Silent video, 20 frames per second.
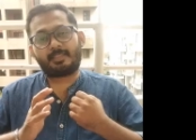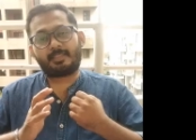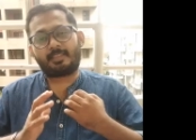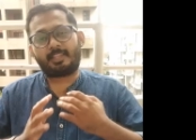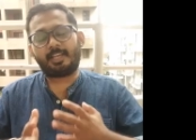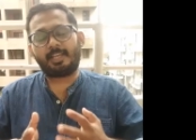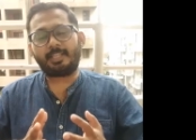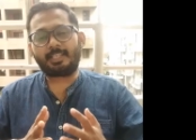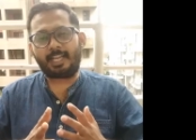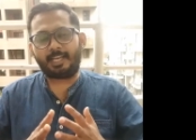
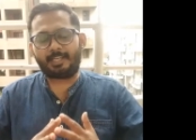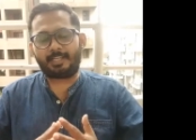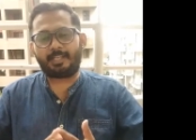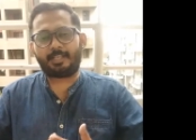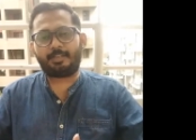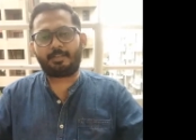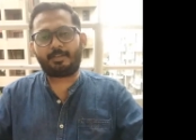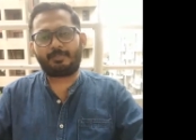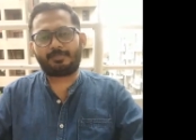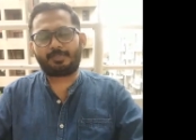Third
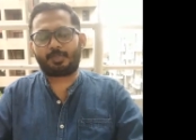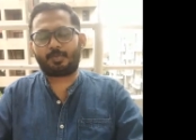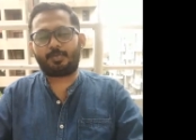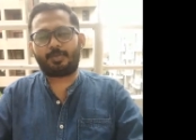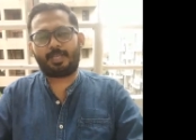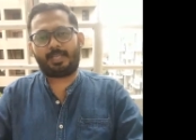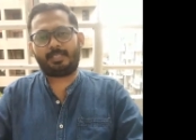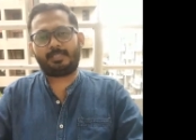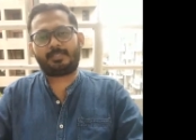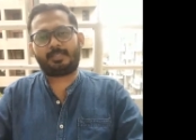category of
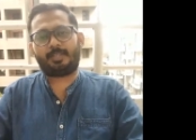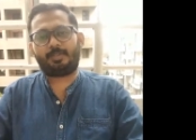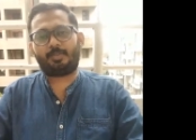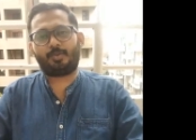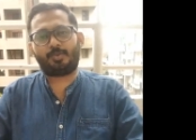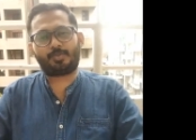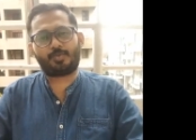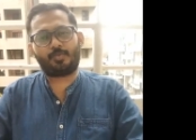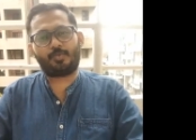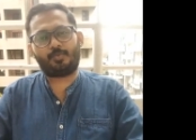students are
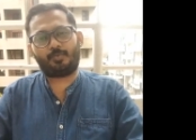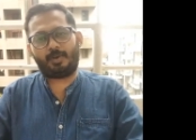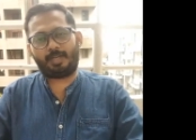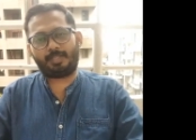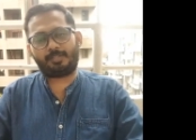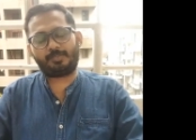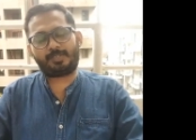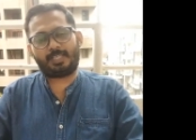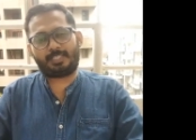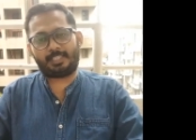those who
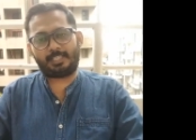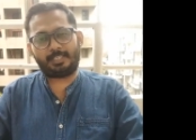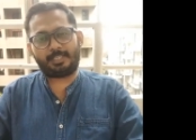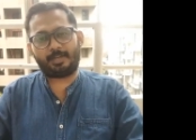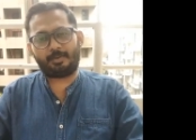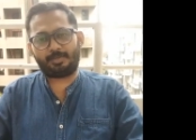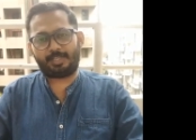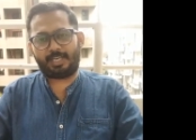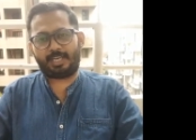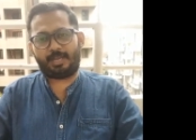want to settle
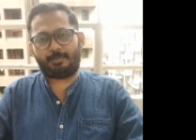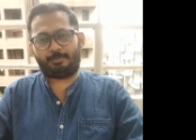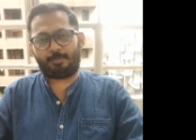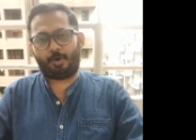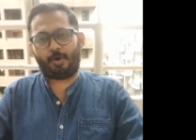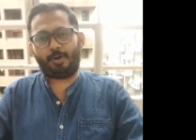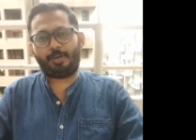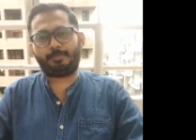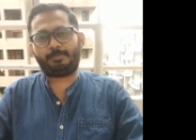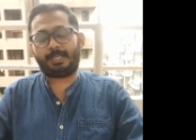down in
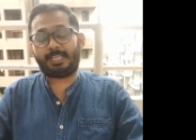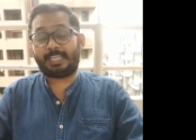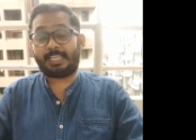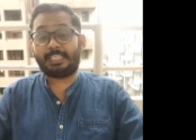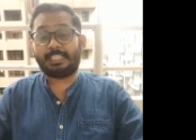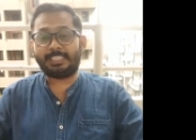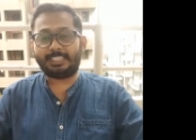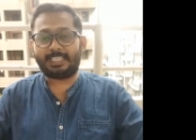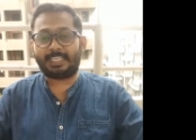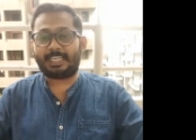abroad by
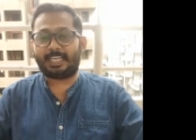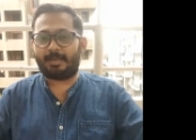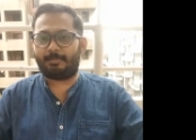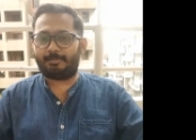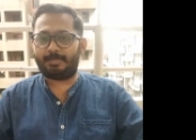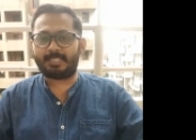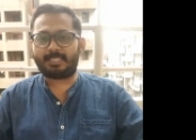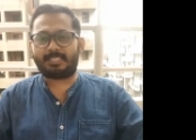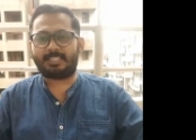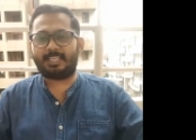
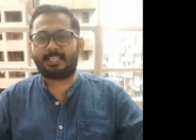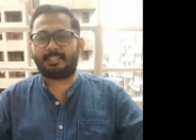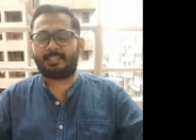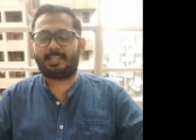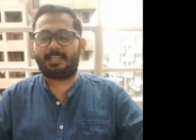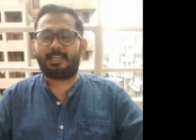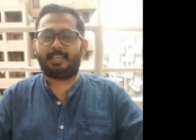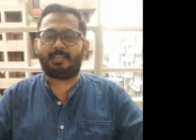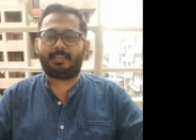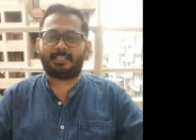earning MS
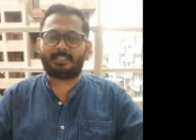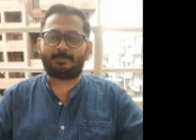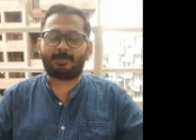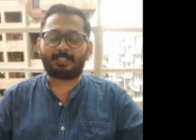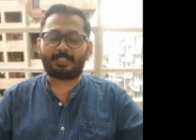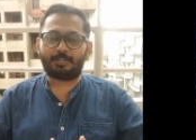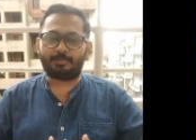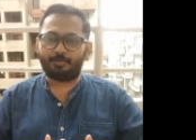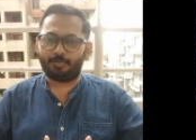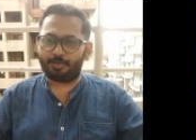degree in
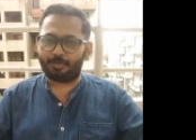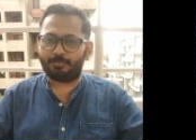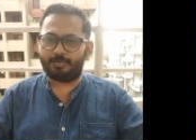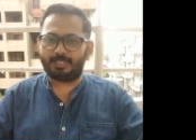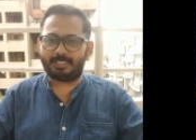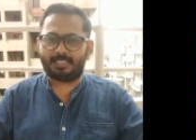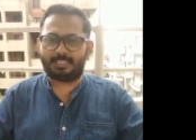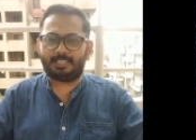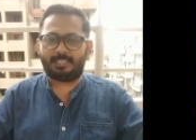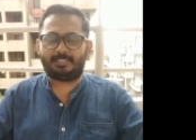respective
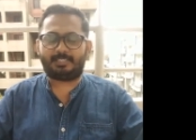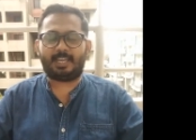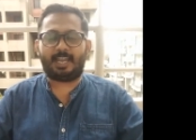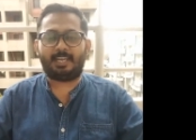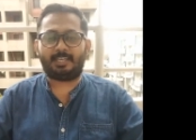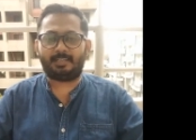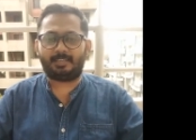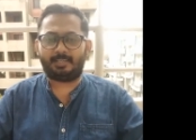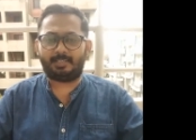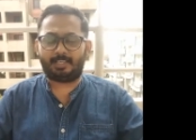universities
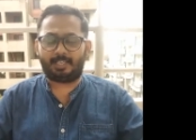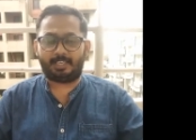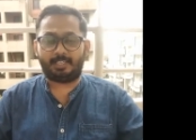and